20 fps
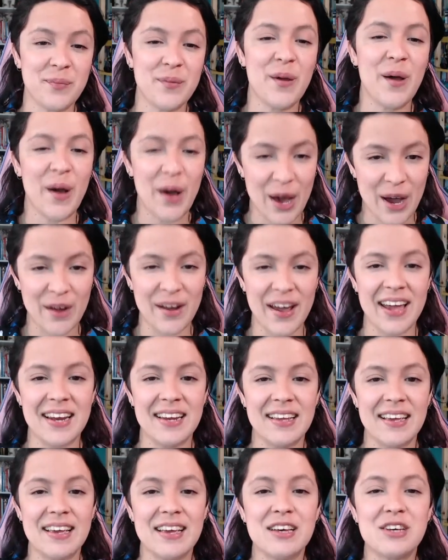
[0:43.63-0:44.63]
All right,
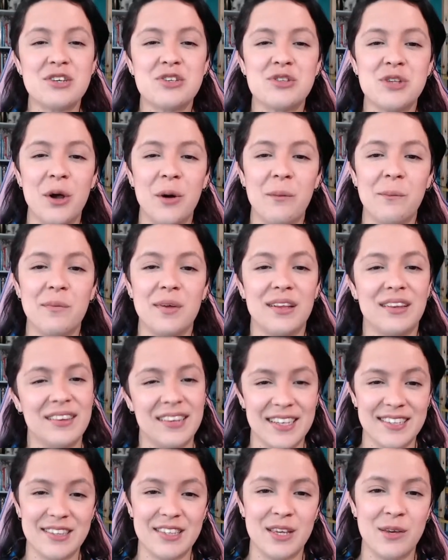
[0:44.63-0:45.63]
so
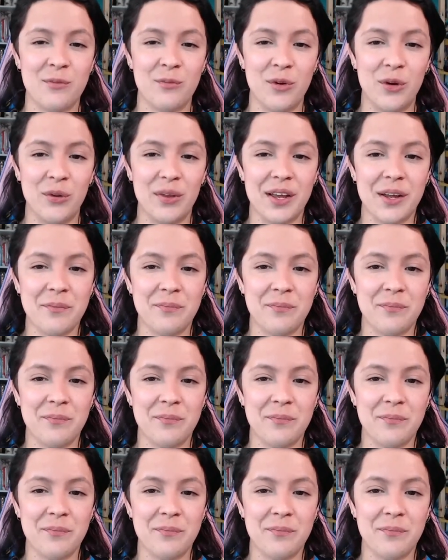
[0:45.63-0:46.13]
let's keep rolling.